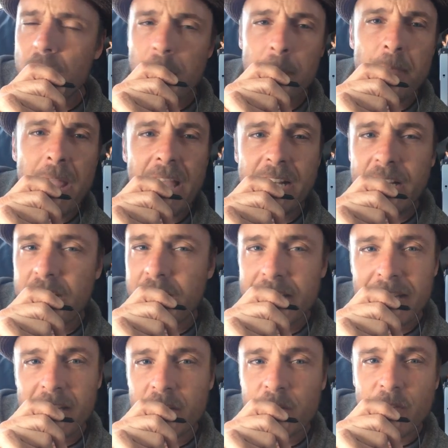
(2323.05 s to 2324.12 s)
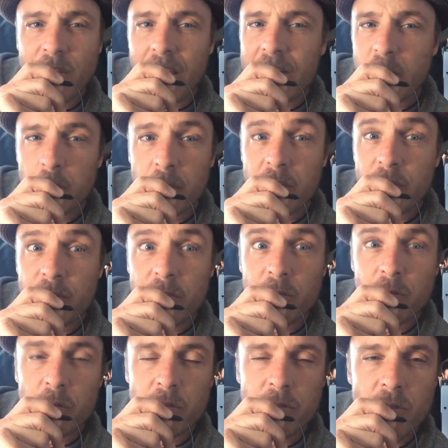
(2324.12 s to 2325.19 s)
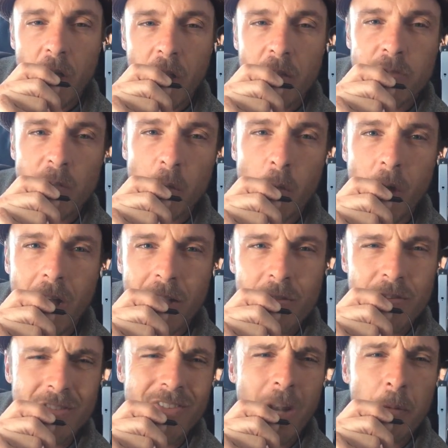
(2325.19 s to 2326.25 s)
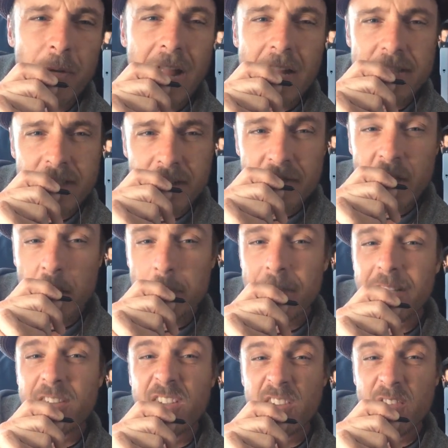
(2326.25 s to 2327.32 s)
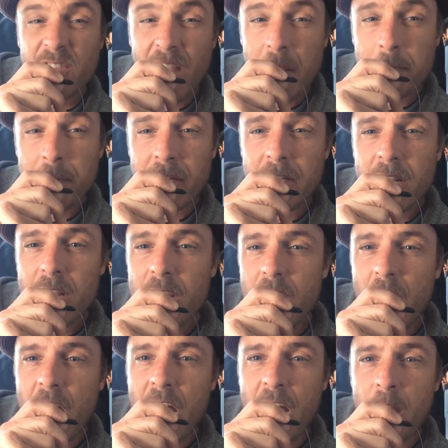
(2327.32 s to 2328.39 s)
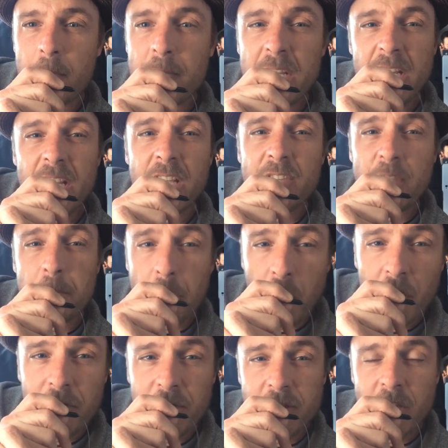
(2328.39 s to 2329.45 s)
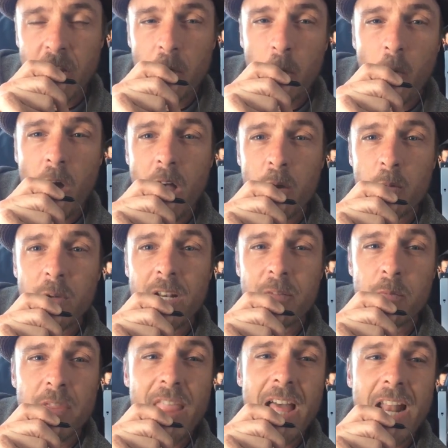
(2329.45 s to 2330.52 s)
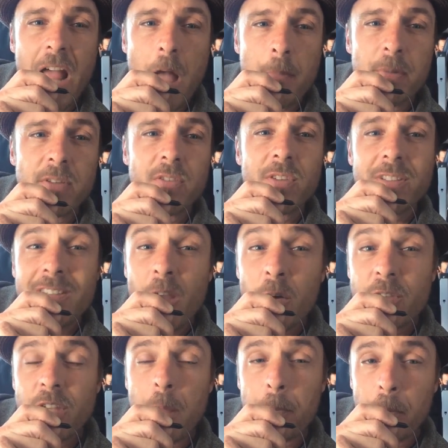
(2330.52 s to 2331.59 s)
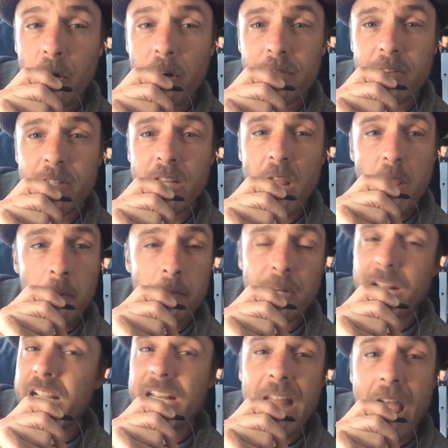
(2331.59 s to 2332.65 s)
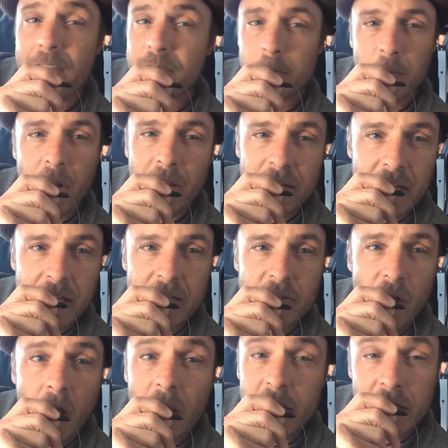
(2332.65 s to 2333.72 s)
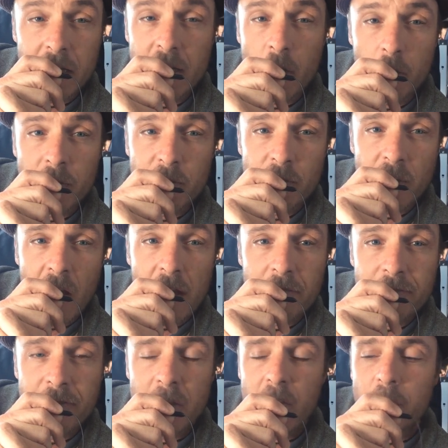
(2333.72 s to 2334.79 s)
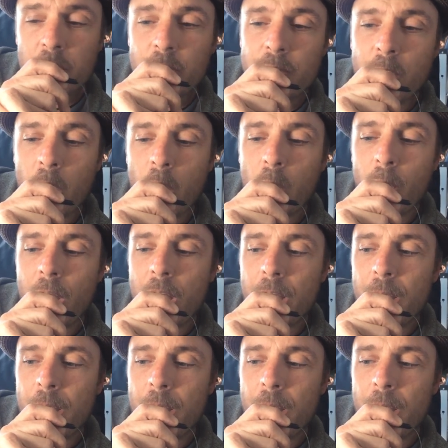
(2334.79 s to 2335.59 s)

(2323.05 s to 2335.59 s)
Manny can get excited when he sees certain dogs on walks. It's not reactivity, but it's excitement. Is he perfect on a walk when that happens? No, he's not perfect, but I can have him around any dog and I know he's safe. So